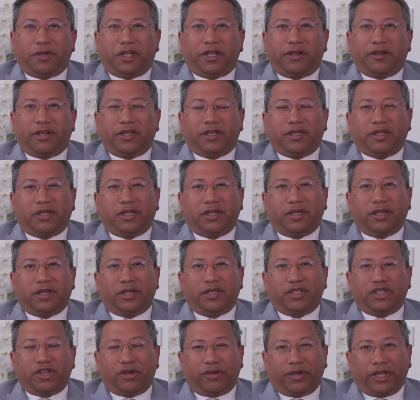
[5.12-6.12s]
period,
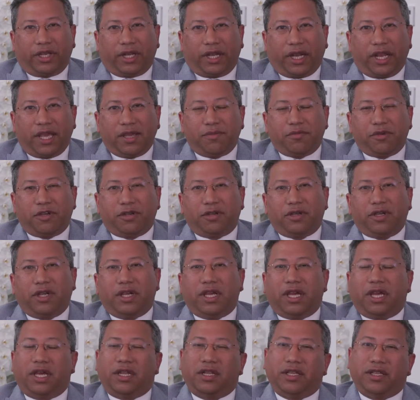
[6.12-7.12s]
during labor,
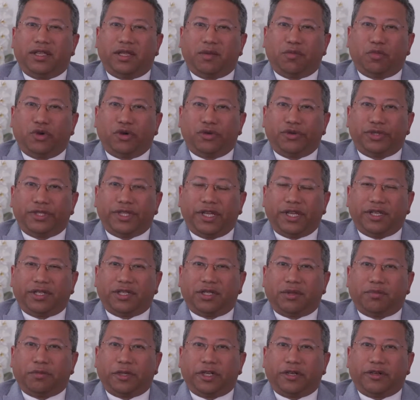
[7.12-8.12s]
and in the
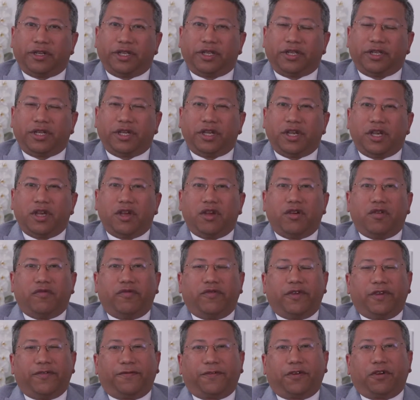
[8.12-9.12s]
postnatal period.
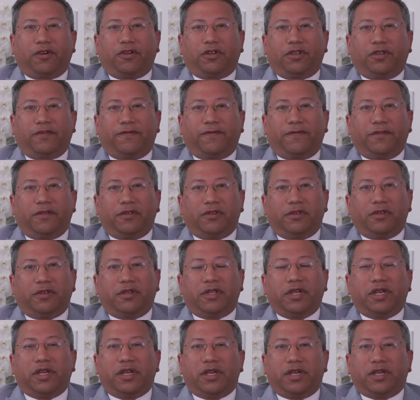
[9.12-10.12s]
We have got the full
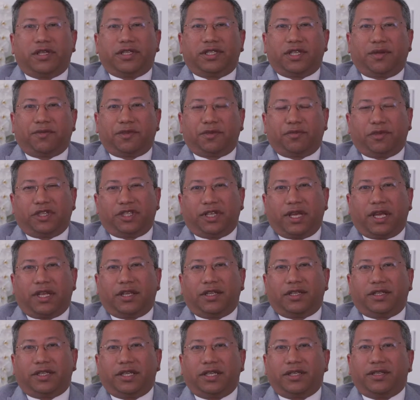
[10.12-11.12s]

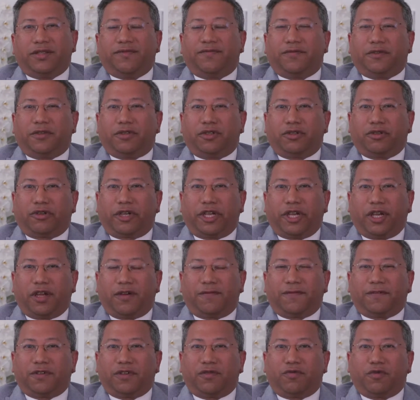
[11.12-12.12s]
subspecialties for looking
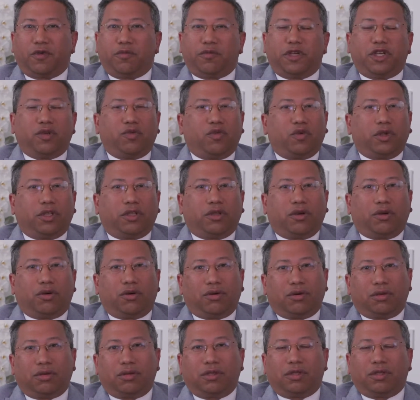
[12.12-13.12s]
after women with
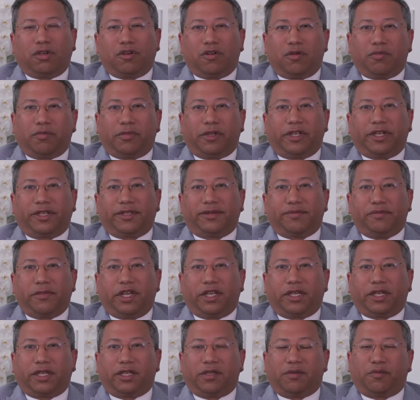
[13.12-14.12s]
all complex
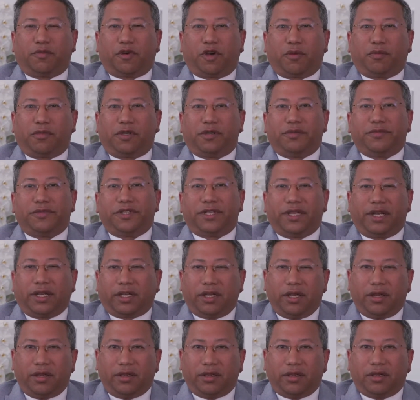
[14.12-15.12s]
medical problems
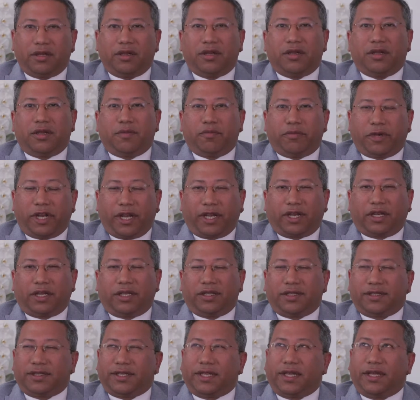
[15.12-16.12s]
in
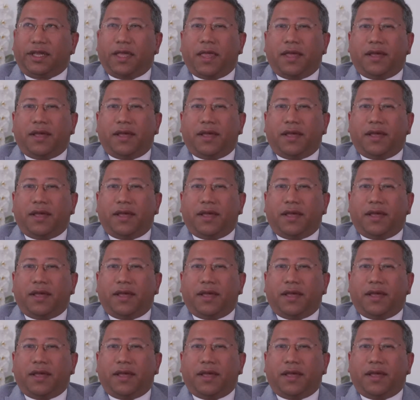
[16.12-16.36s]
pregnancy.